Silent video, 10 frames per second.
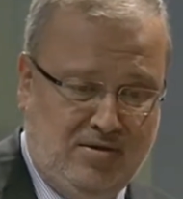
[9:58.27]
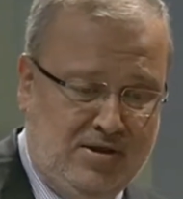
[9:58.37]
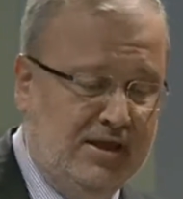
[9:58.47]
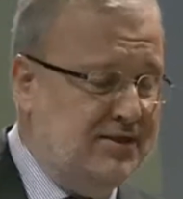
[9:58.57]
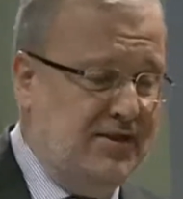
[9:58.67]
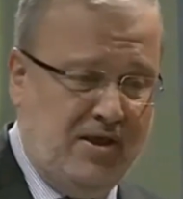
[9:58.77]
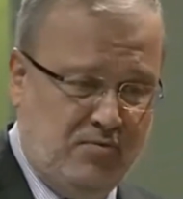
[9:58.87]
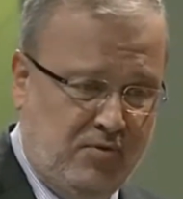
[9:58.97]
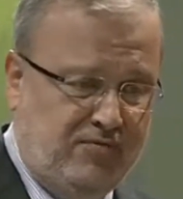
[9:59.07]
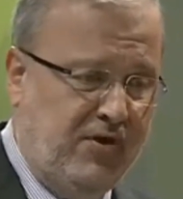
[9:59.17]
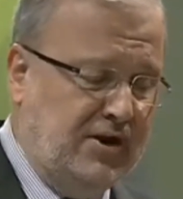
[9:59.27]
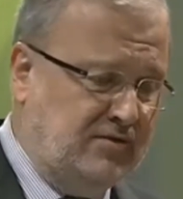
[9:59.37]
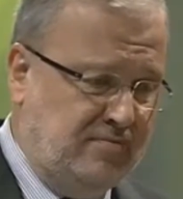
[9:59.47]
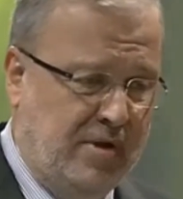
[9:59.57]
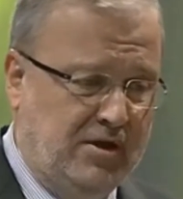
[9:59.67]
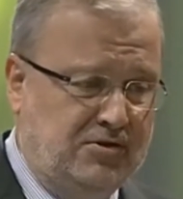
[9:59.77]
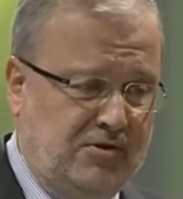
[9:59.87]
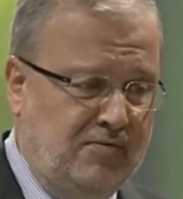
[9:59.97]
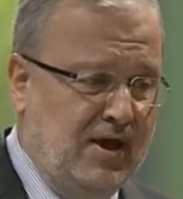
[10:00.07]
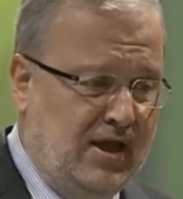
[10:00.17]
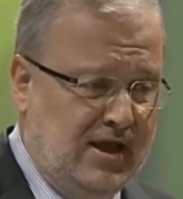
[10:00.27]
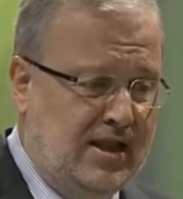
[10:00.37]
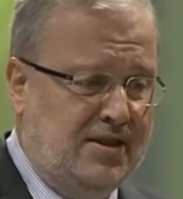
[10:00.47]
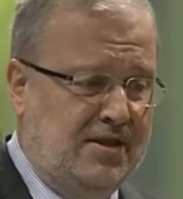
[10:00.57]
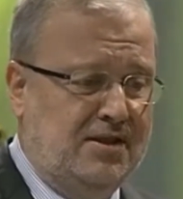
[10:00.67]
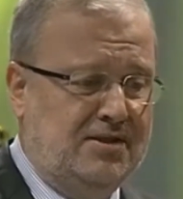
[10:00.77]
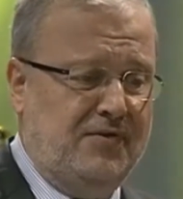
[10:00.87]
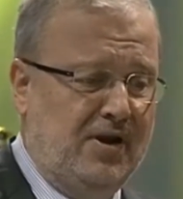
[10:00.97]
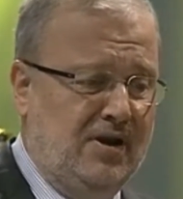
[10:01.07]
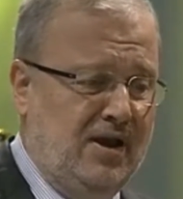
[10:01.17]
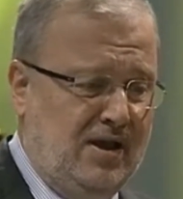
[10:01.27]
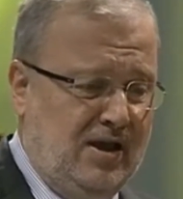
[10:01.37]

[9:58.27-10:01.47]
yesterday with friends of Microsoft that in this field,